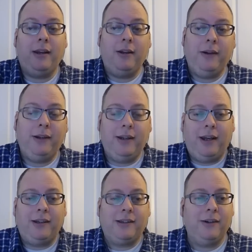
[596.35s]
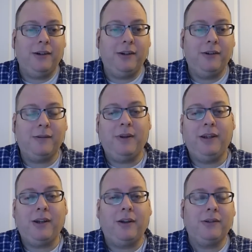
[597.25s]
You know, he did that at Syracuse, but
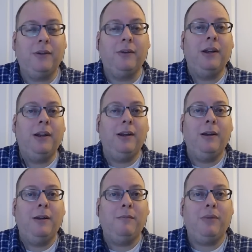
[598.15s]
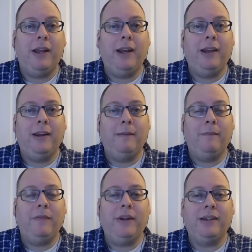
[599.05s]
he's also played
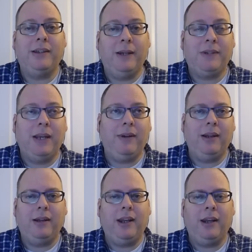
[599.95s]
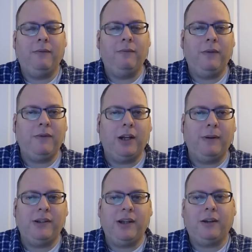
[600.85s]
as a deep safety, and again, we've talked
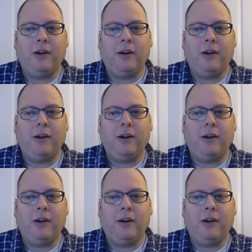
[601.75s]
about Jack